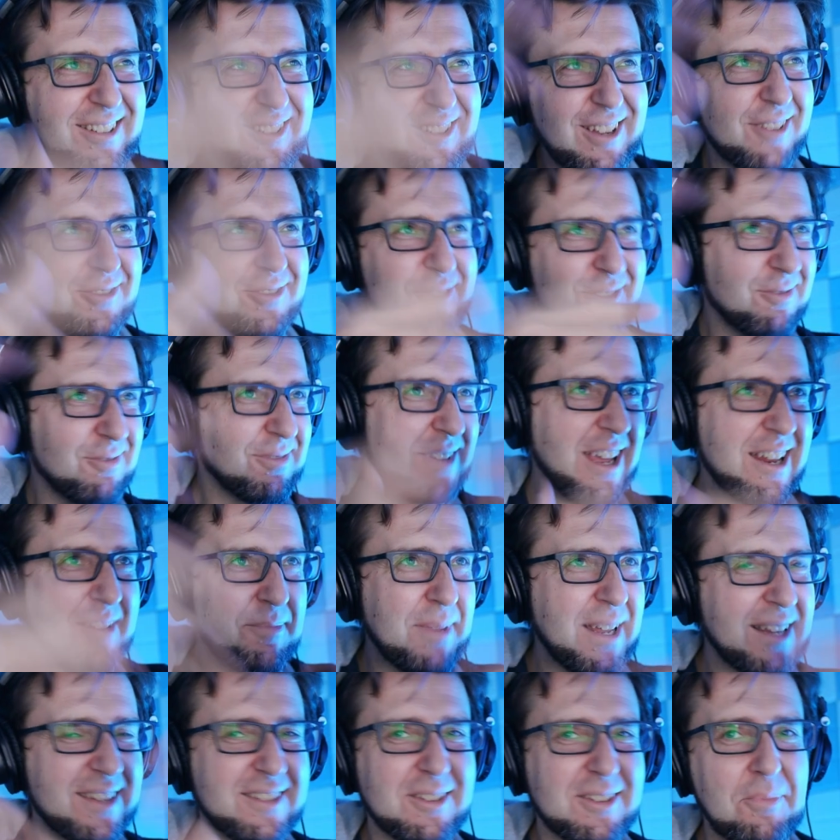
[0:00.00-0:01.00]
You have to
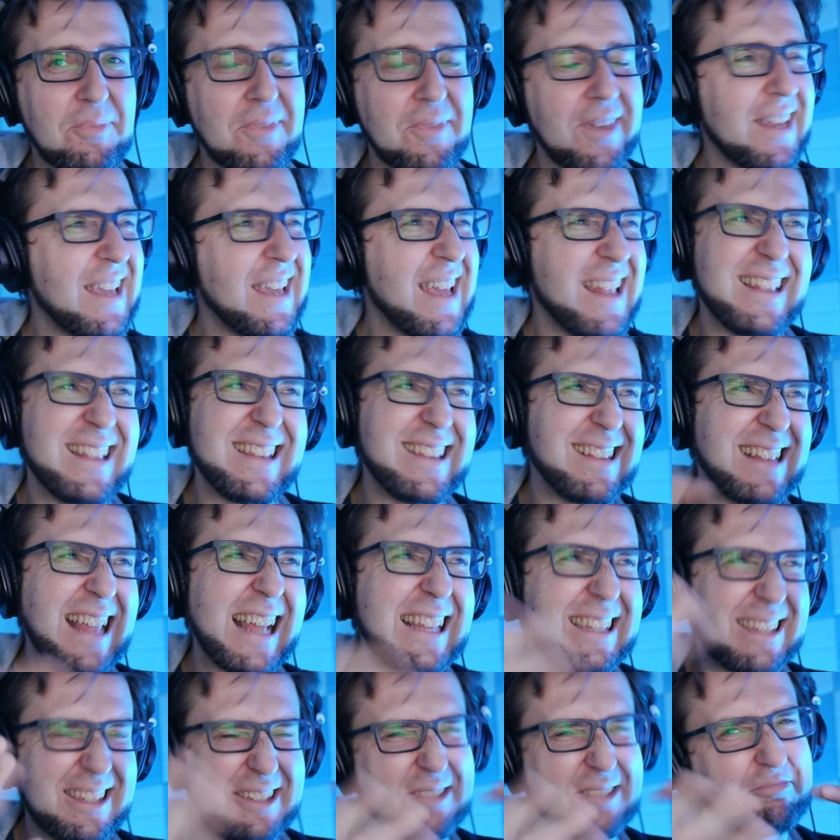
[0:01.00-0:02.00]
animate something, and
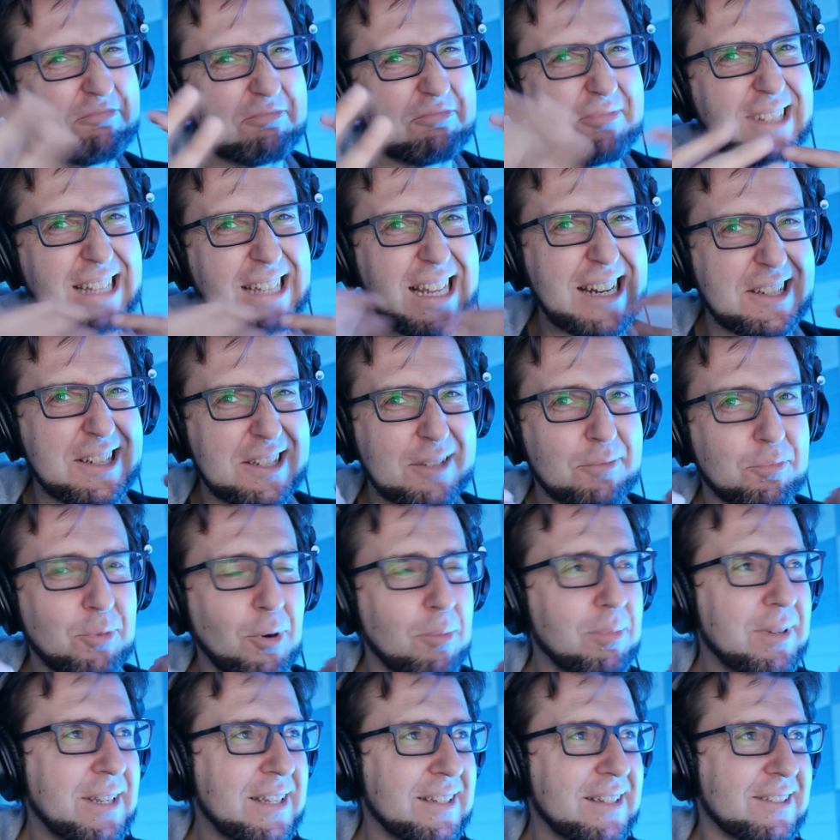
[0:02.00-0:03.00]
there's
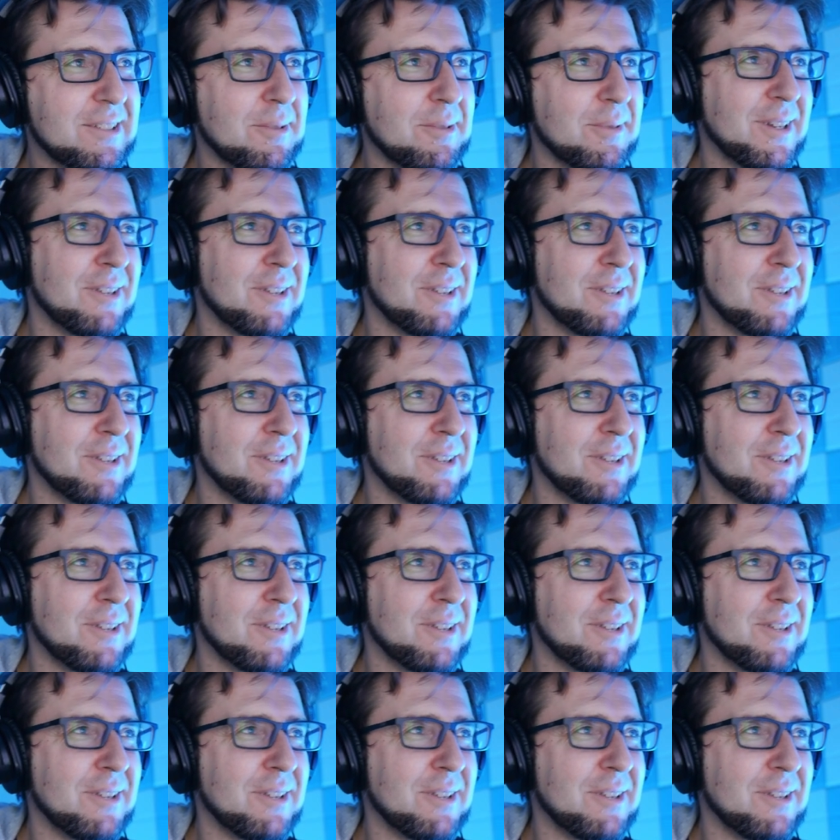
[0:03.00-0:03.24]
probably some